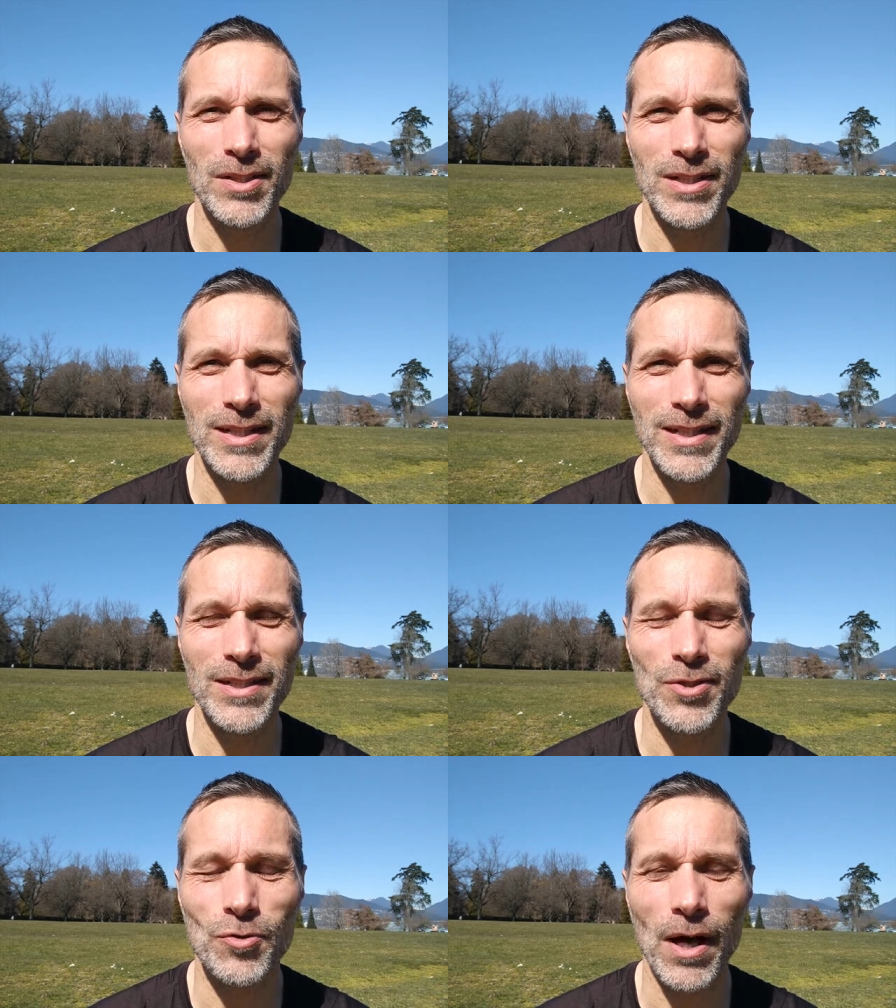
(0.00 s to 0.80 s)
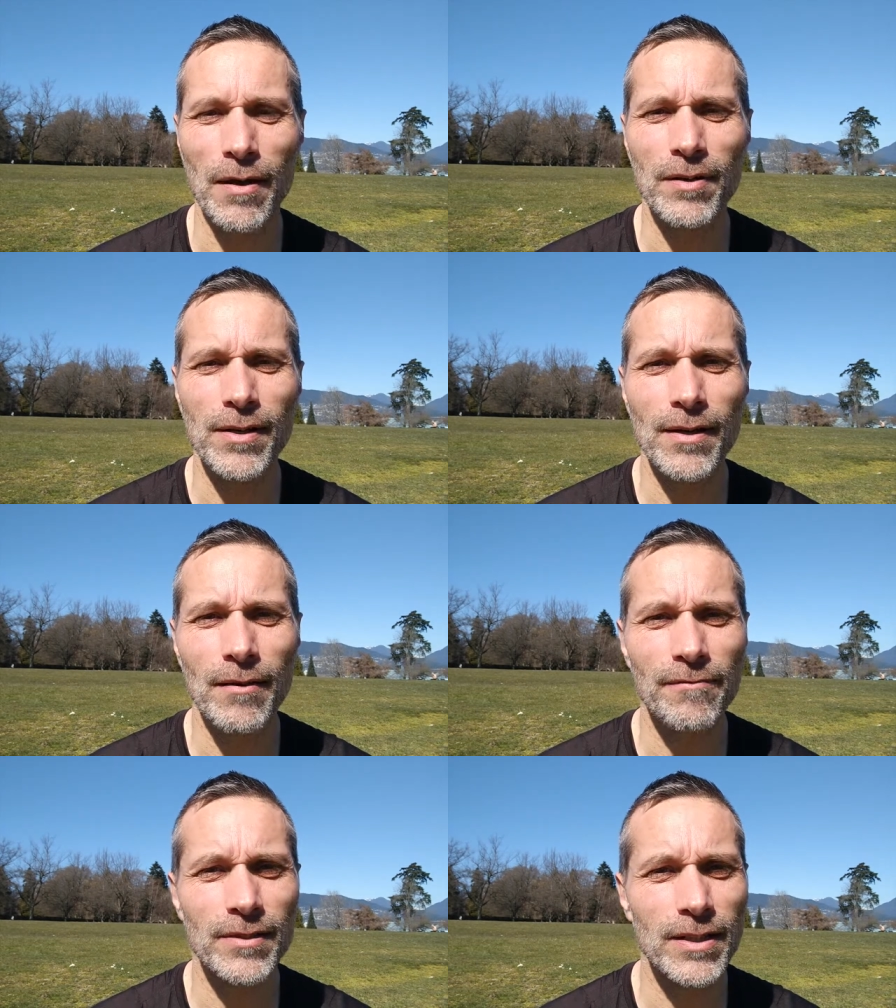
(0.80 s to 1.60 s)
Didn't drive it
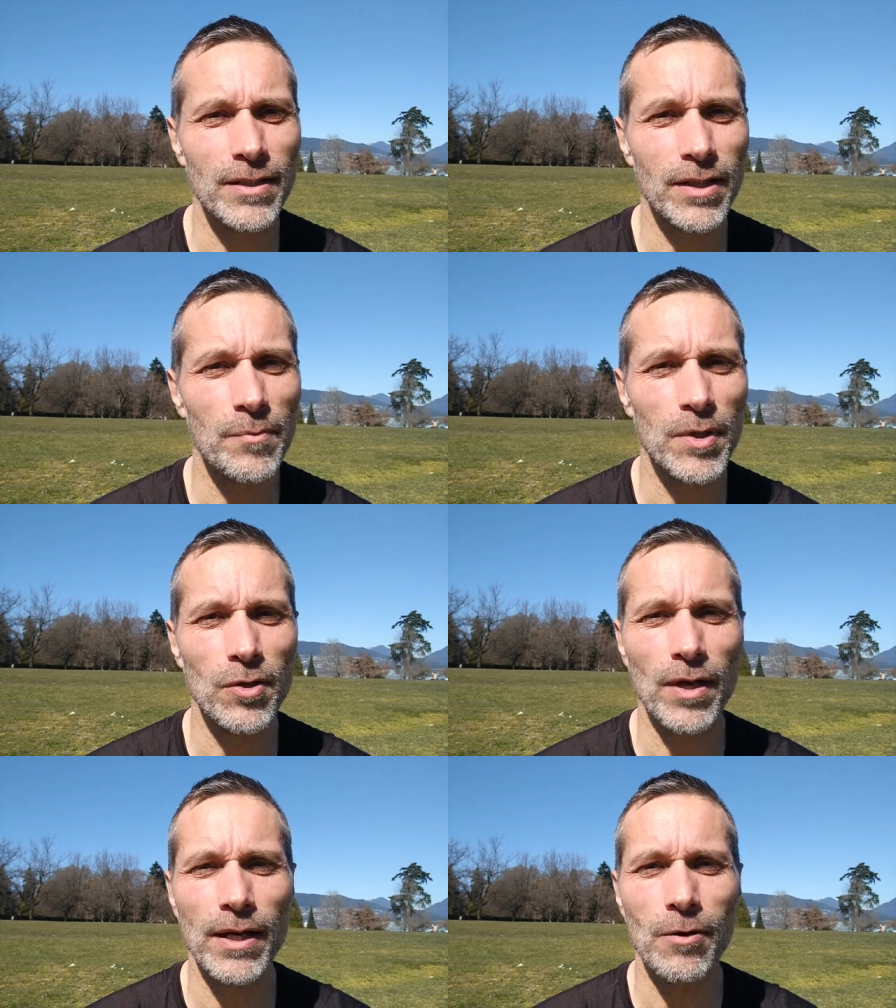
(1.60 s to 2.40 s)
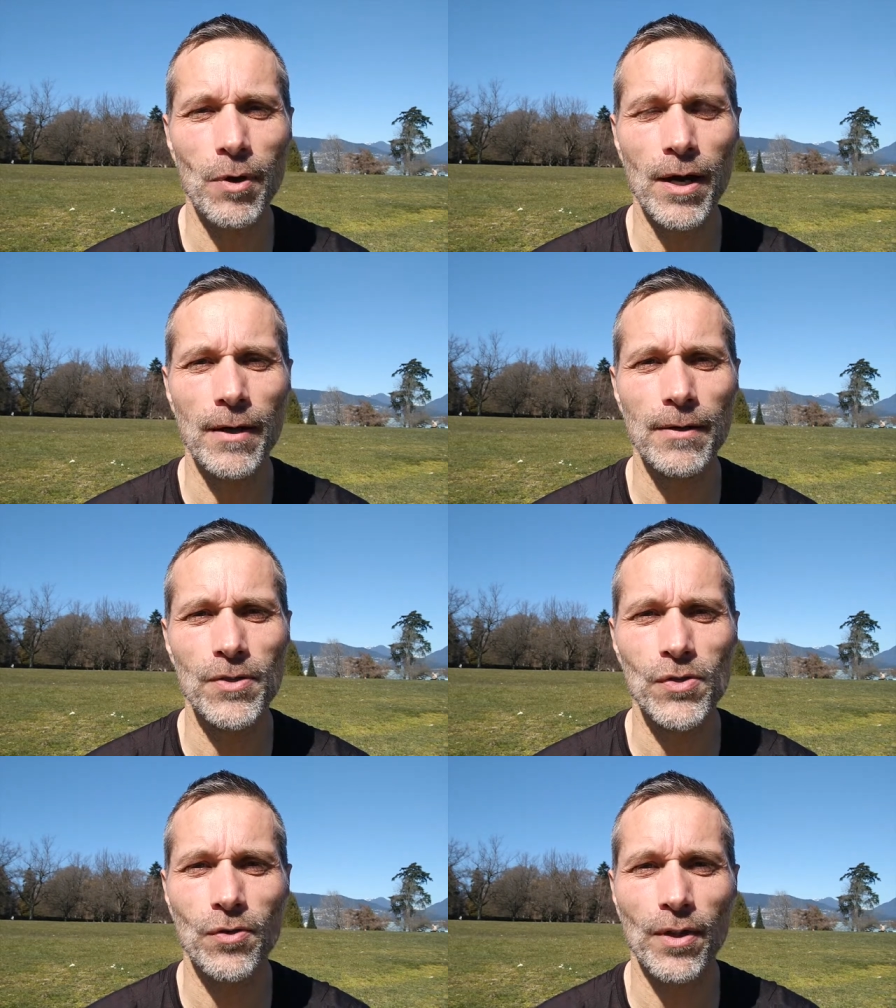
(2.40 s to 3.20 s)
enough, didn't commute anywhere,
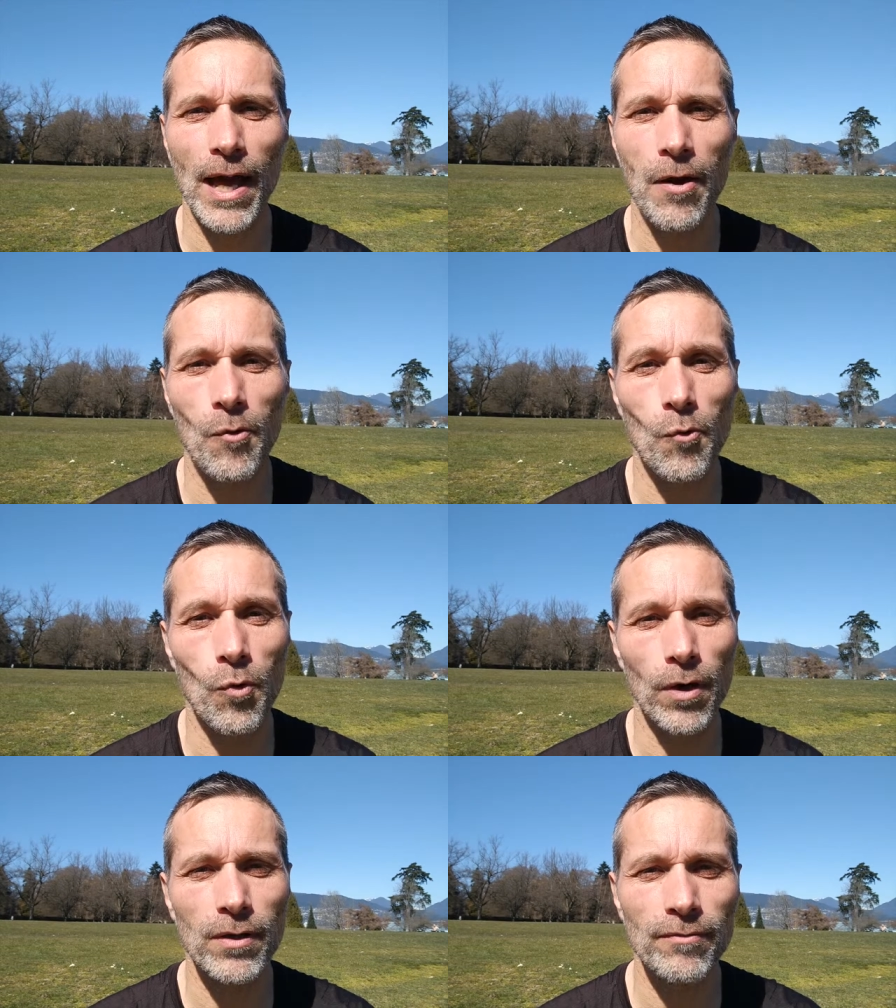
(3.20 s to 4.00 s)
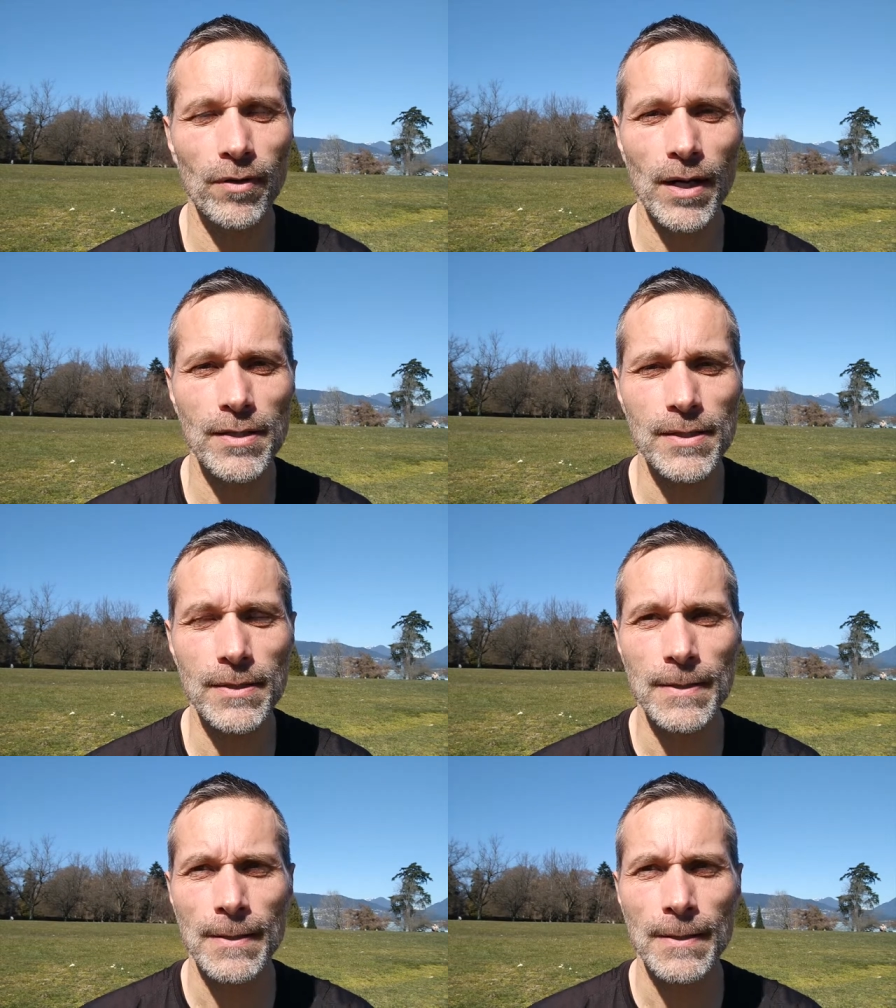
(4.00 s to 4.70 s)
so that worked for us.